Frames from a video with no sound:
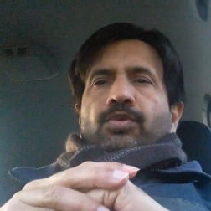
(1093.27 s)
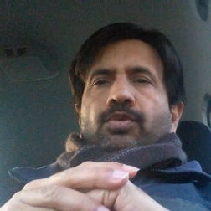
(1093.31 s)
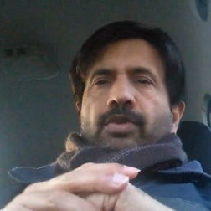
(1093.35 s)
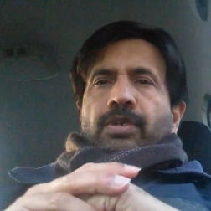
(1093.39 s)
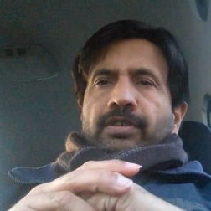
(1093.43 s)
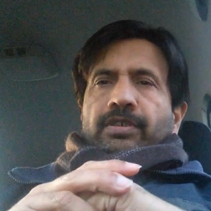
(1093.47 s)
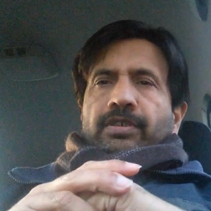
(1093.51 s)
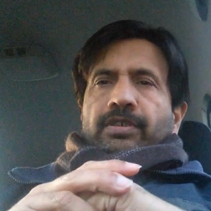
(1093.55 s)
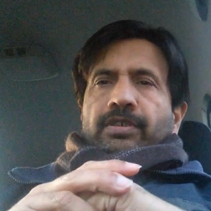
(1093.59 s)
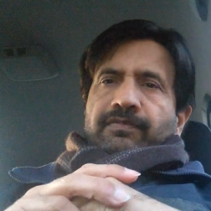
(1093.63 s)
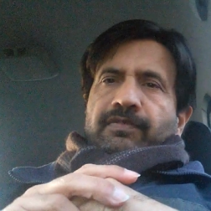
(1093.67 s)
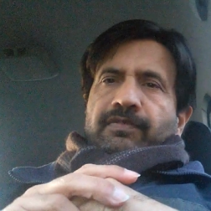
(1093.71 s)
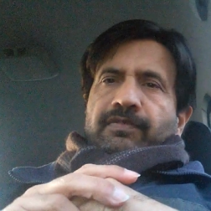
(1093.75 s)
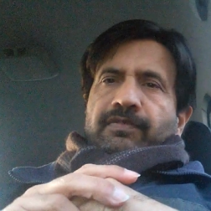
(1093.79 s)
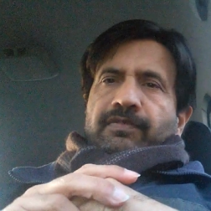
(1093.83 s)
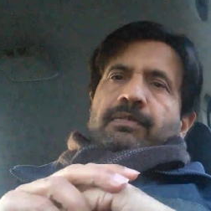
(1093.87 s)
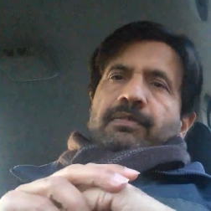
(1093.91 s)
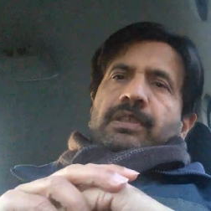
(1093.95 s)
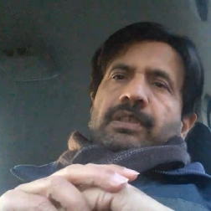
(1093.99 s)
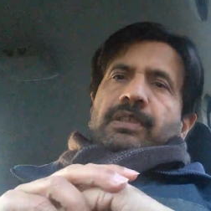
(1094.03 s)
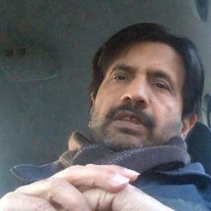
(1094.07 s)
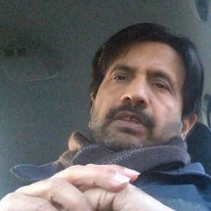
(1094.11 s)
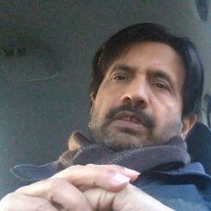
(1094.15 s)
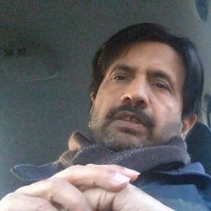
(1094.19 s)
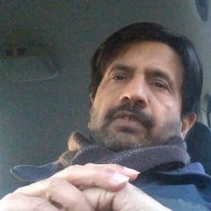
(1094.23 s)
who suffer from
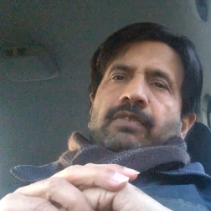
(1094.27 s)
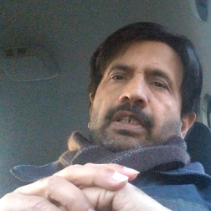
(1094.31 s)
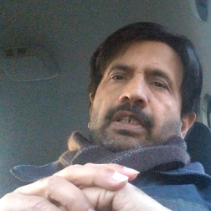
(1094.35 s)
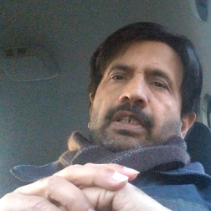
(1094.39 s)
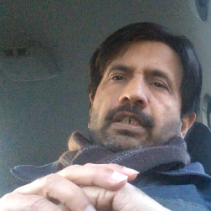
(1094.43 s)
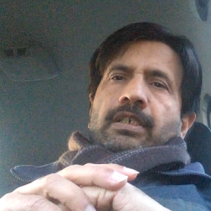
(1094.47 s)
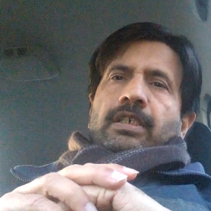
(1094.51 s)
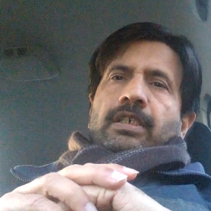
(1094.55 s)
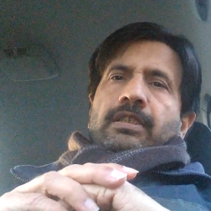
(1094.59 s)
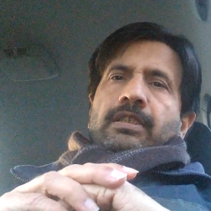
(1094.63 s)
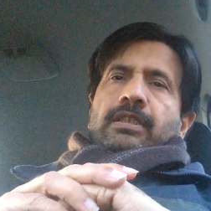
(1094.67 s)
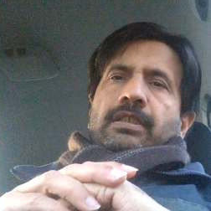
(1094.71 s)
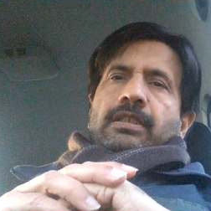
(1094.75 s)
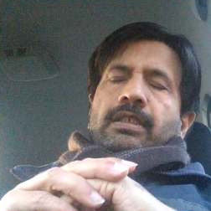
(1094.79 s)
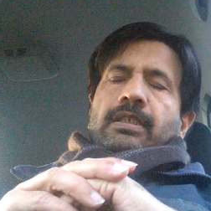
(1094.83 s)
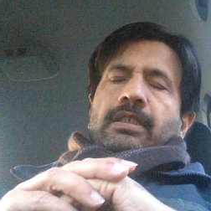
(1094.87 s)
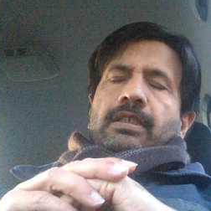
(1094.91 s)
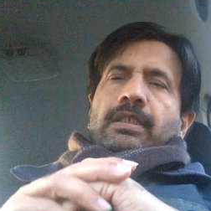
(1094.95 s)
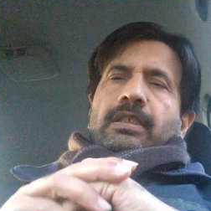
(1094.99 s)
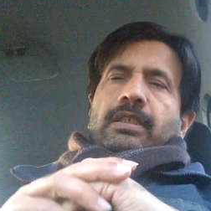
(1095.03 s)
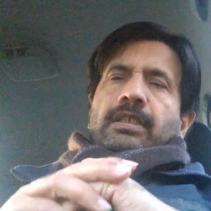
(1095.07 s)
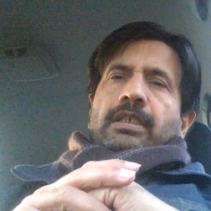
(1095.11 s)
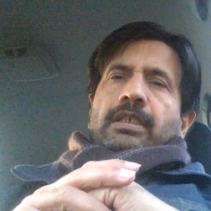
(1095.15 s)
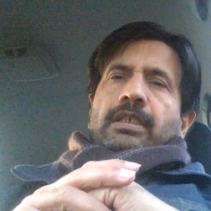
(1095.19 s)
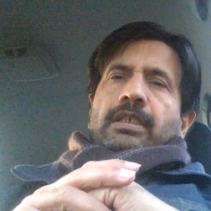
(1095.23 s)
the severe or the
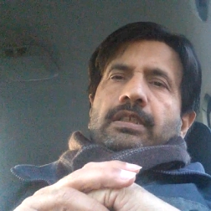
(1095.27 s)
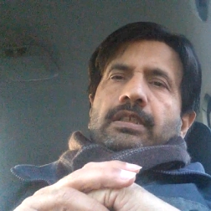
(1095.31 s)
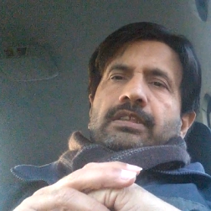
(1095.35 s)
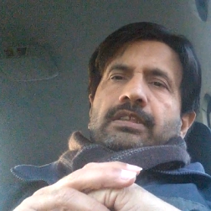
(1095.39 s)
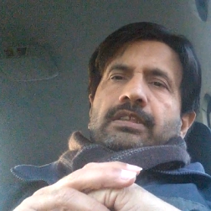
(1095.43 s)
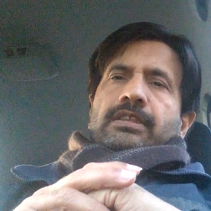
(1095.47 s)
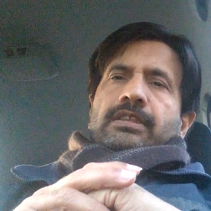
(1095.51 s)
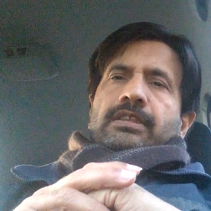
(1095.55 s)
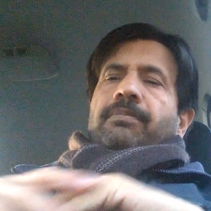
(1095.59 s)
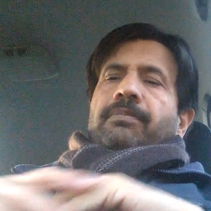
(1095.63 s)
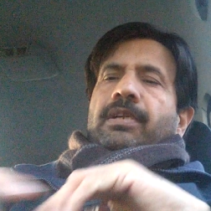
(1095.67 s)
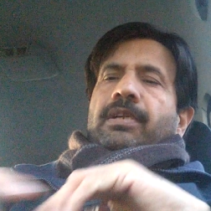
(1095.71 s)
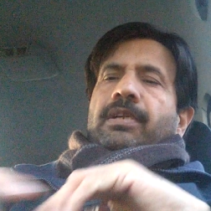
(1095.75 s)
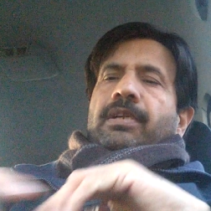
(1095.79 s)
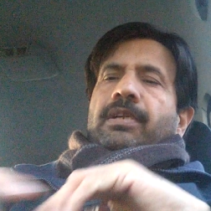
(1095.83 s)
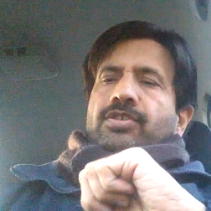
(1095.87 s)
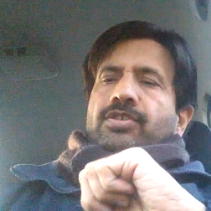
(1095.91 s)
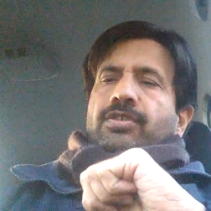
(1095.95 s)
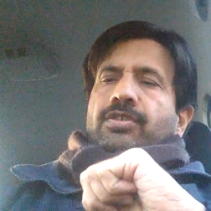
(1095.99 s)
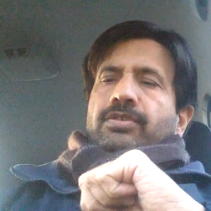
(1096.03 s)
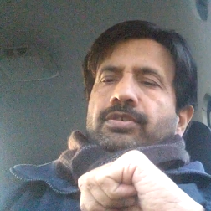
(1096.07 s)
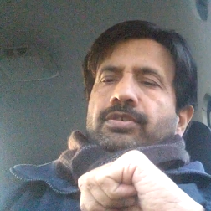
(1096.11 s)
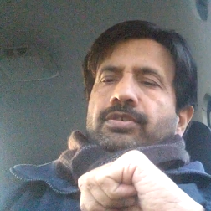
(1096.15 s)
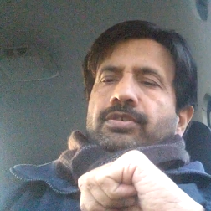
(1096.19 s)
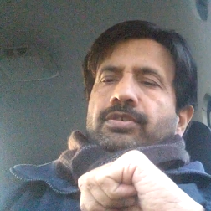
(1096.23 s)
septic
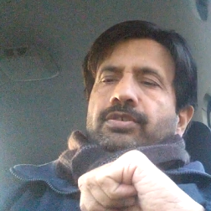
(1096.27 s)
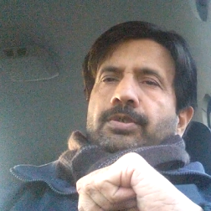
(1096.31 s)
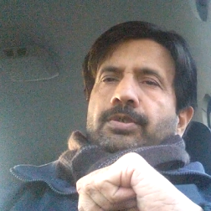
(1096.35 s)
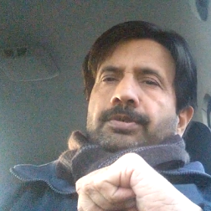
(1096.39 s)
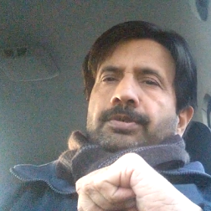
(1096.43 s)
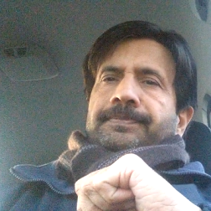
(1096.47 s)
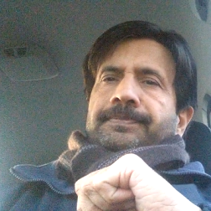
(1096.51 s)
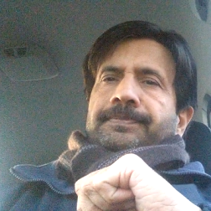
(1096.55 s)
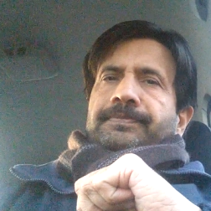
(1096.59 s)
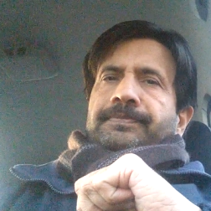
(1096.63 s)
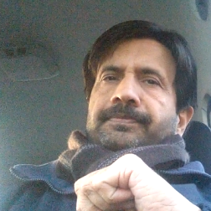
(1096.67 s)
shock you know